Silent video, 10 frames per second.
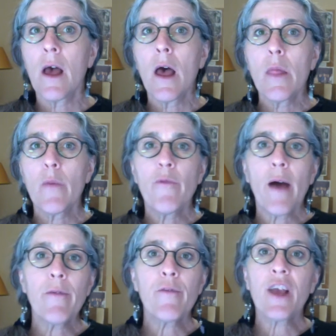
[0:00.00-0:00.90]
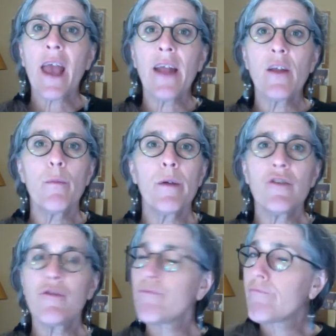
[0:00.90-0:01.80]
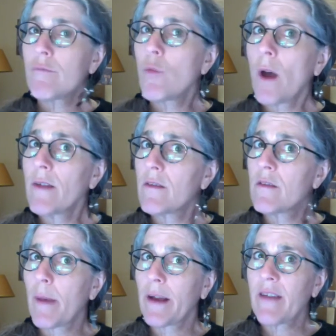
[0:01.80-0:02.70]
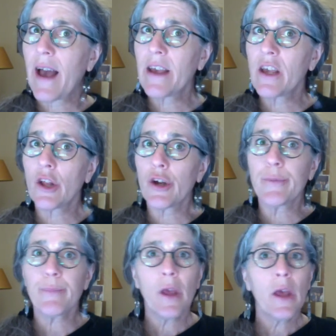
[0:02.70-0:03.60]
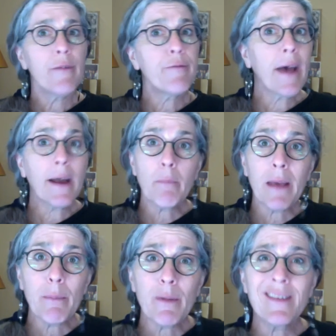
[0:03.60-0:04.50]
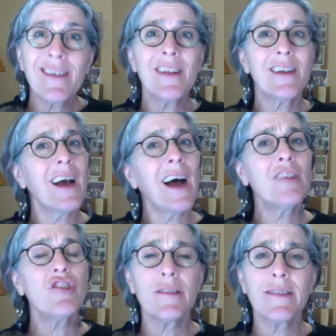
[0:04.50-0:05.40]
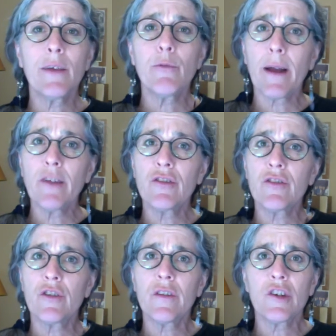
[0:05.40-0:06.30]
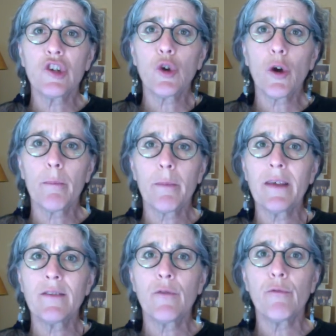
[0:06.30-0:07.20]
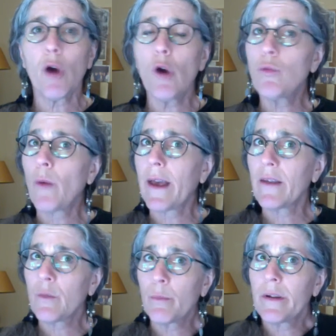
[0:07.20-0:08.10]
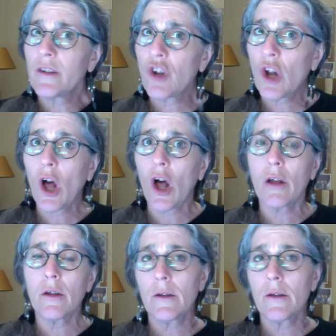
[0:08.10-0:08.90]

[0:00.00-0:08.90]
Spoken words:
The Pfeiffer Canyon Bridge wasn't spectacular. In fact, people didn't consciously register this short piece of roadway as a bridge at all.